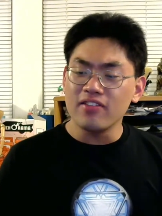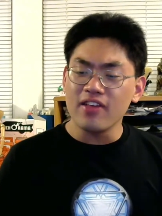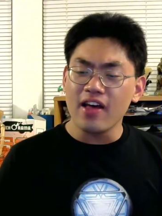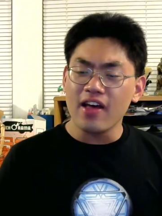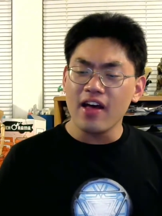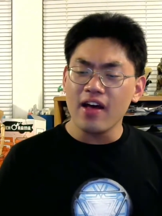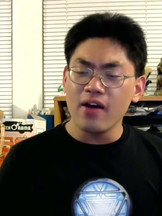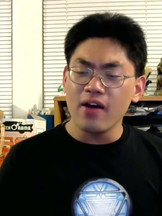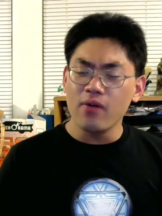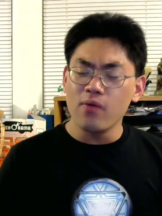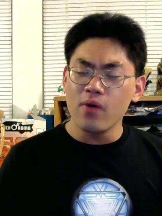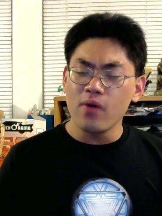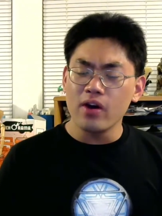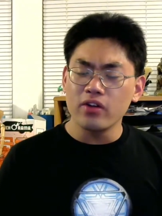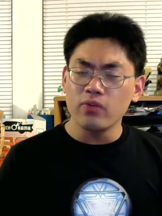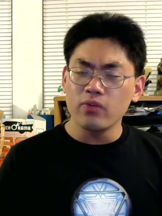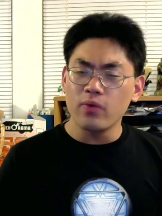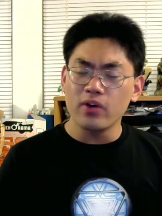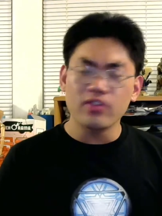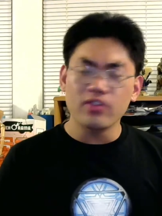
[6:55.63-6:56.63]

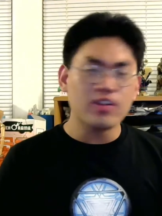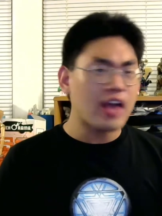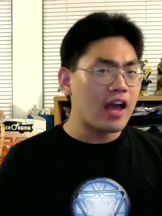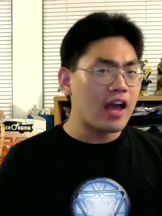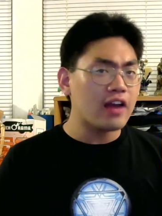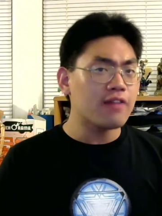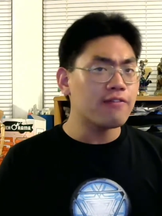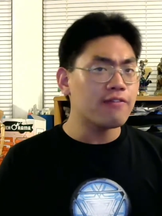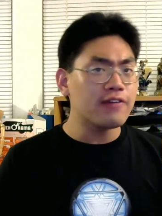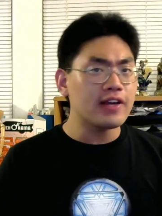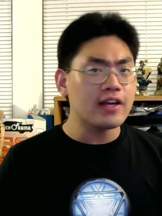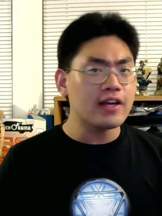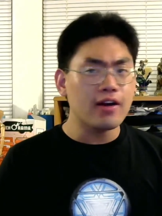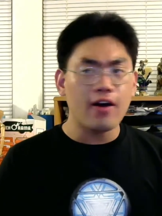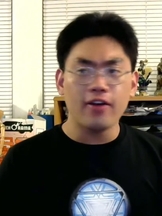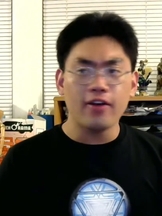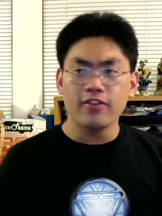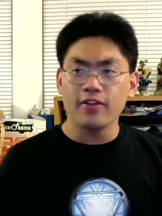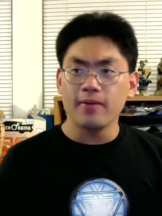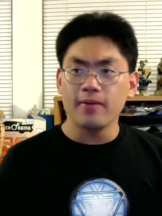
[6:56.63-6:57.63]
one was kind of freaky
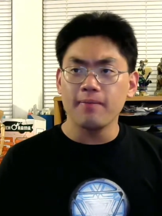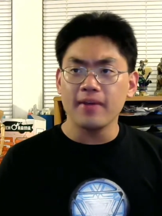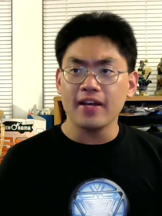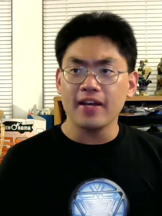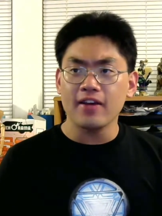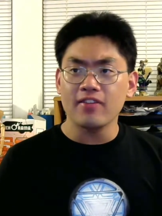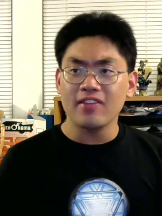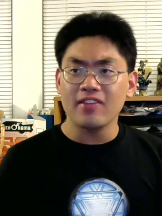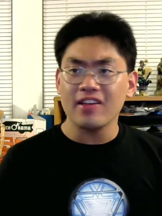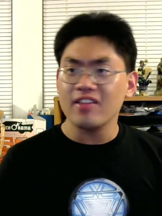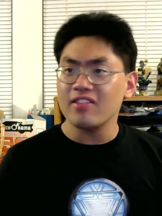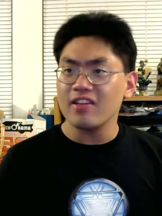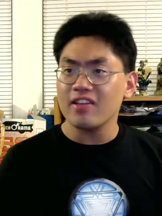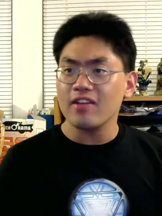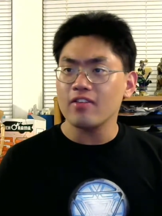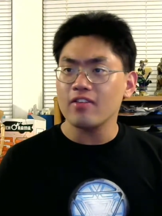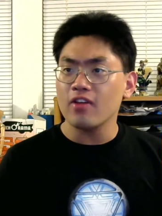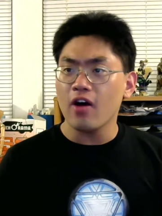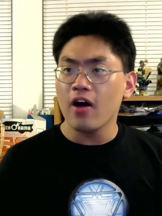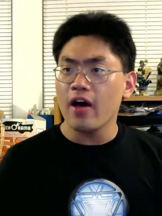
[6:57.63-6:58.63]
also because he sees